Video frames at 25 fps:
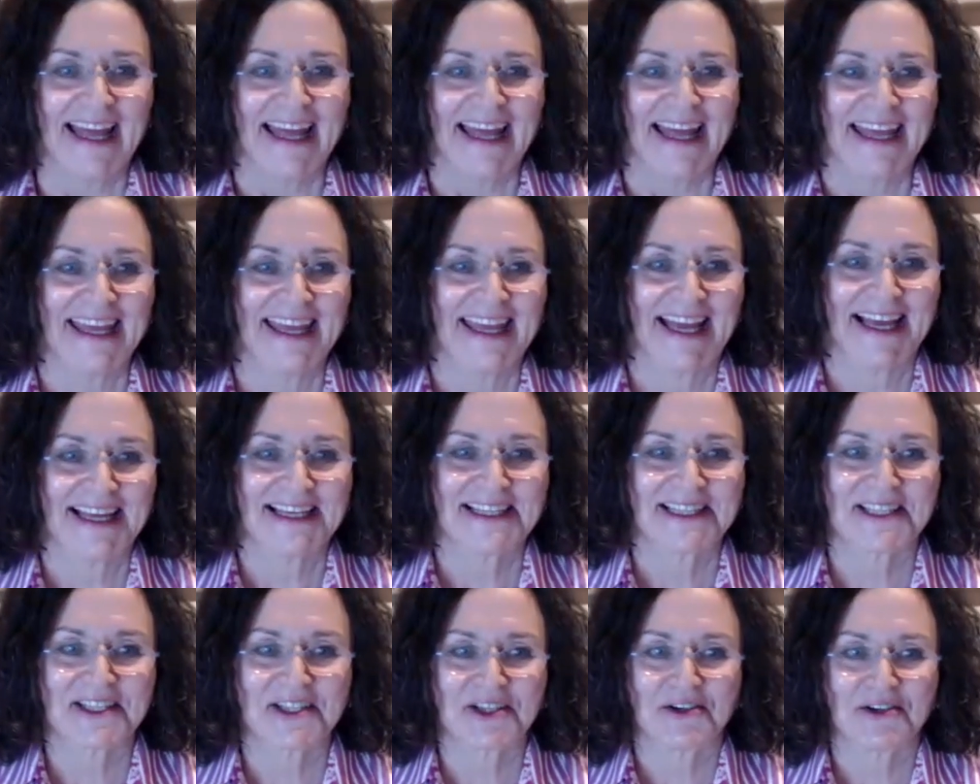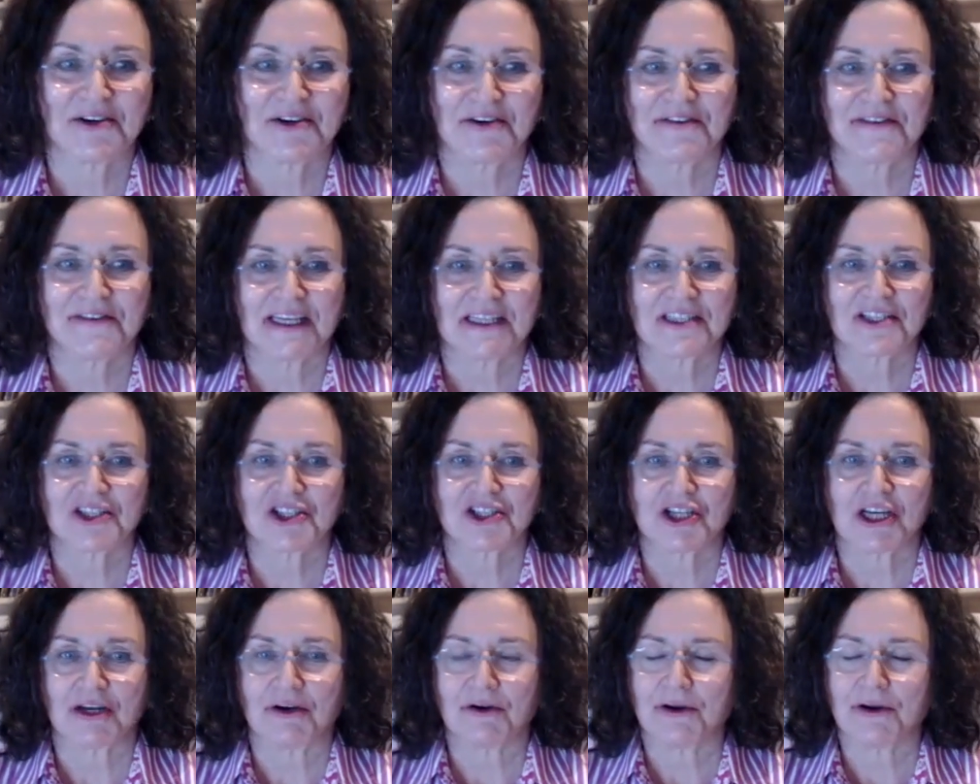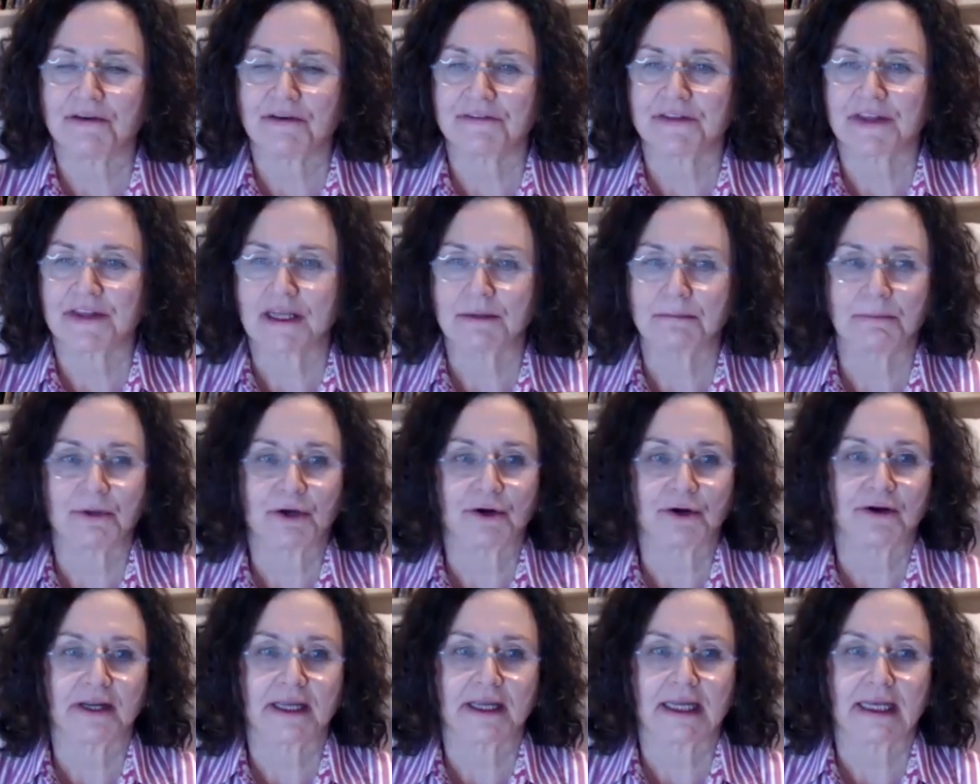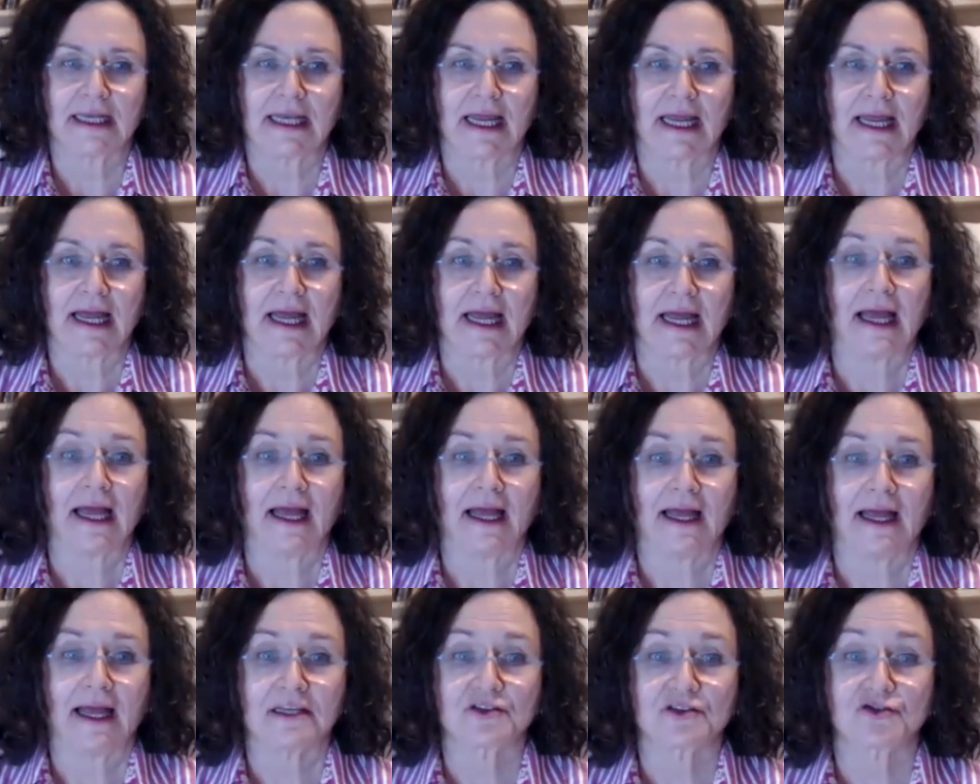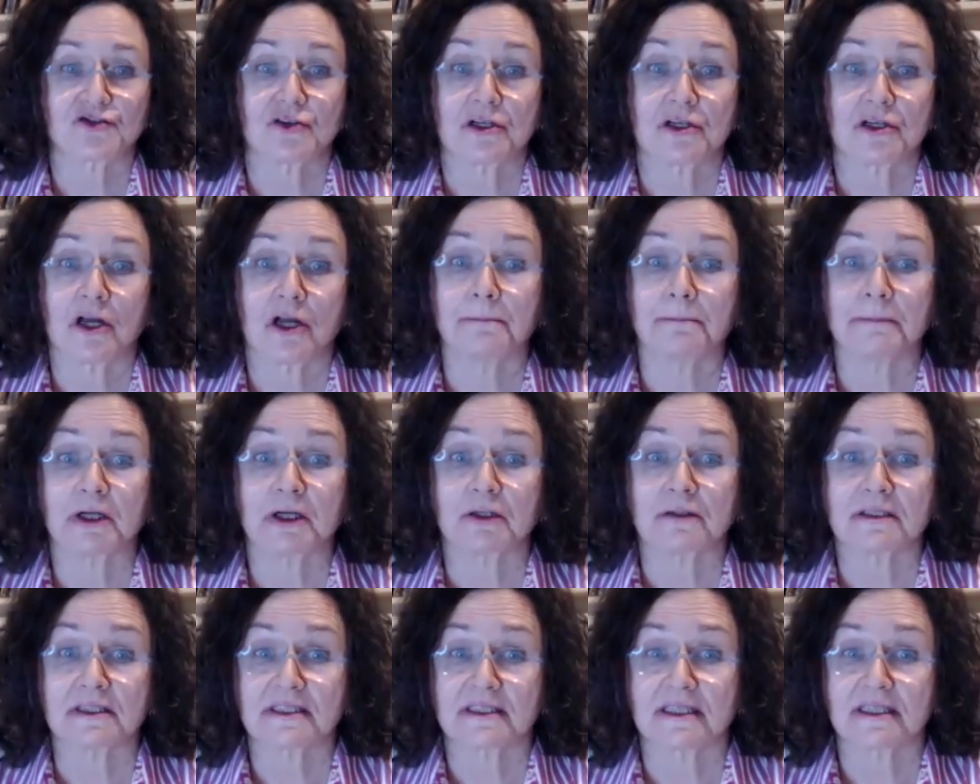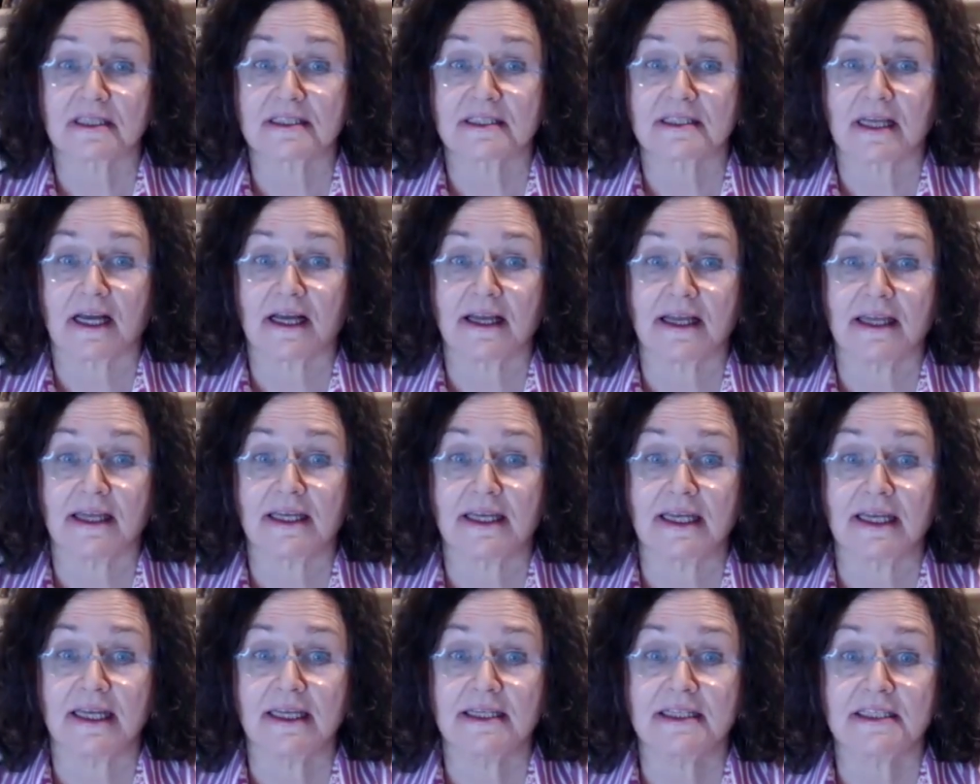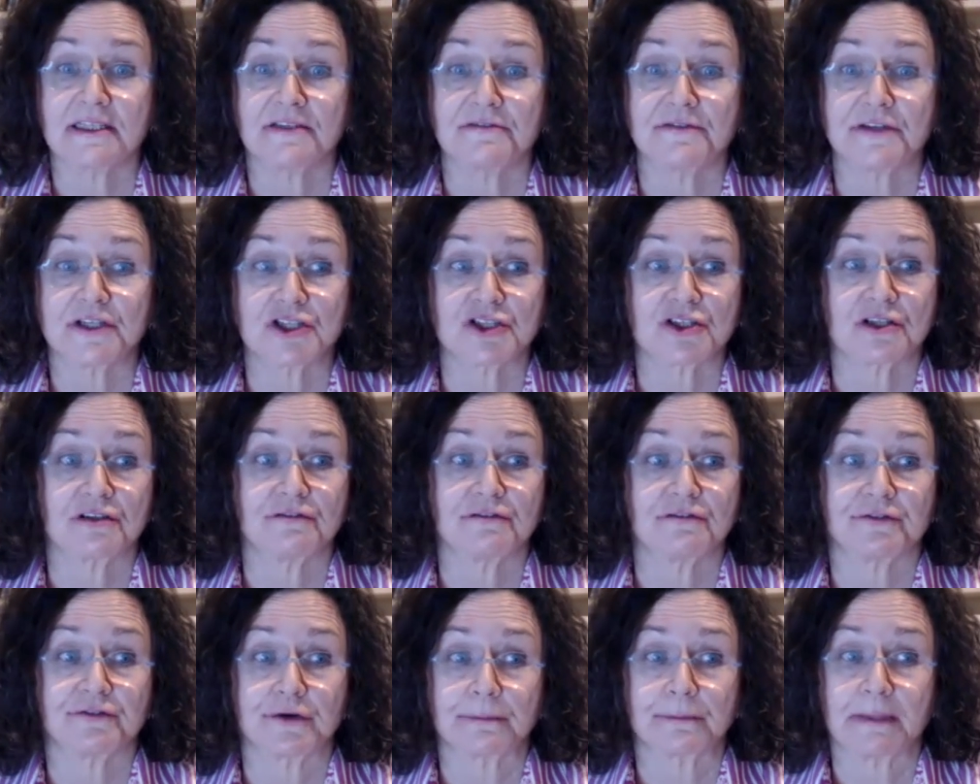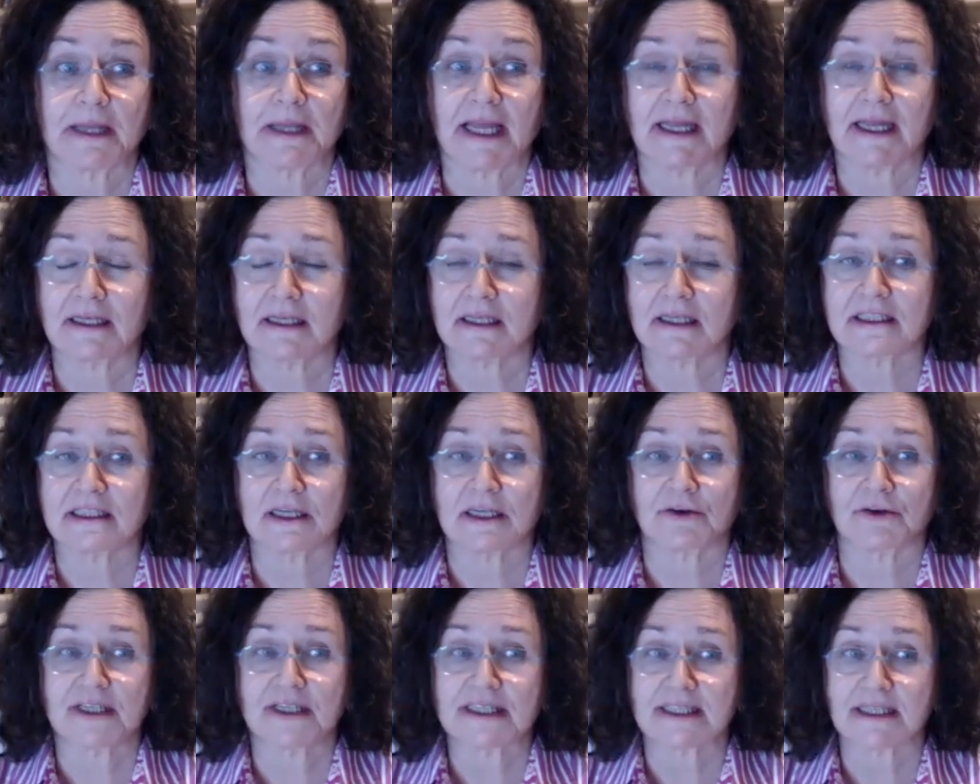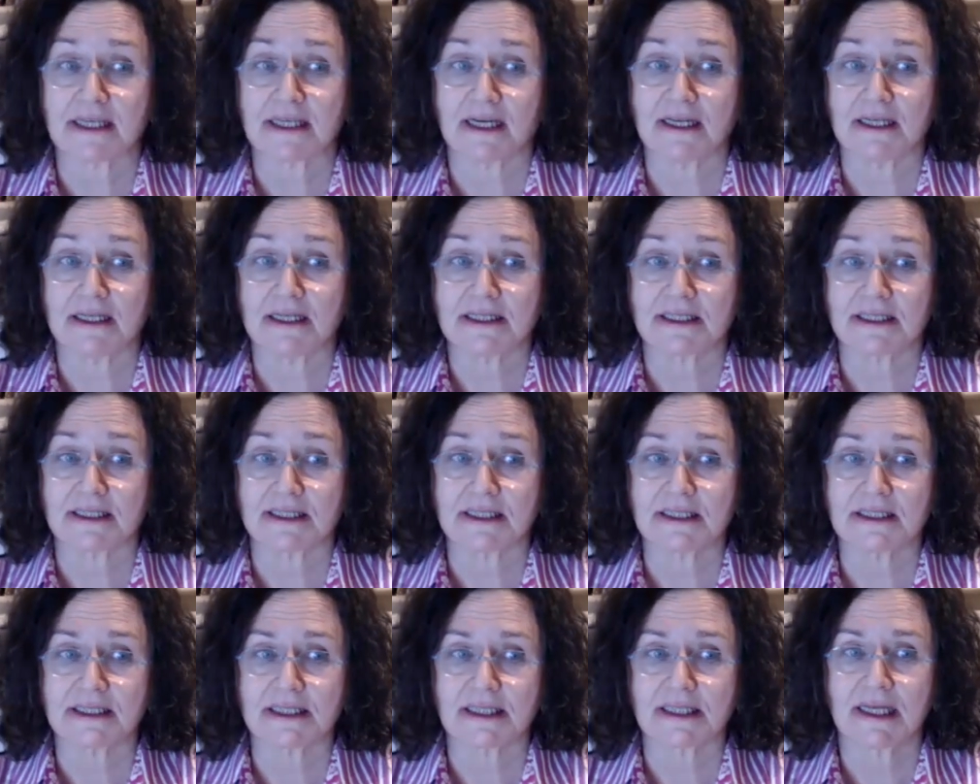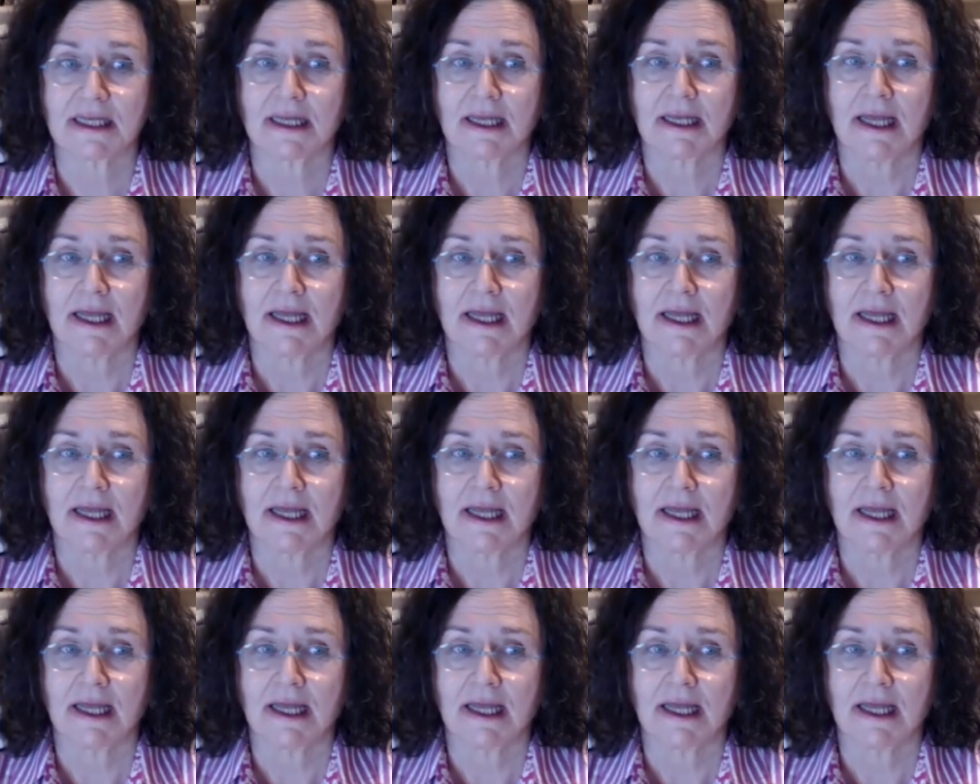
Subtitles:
He has served as chair of the American Astronomical Society Division for Planetary Sciences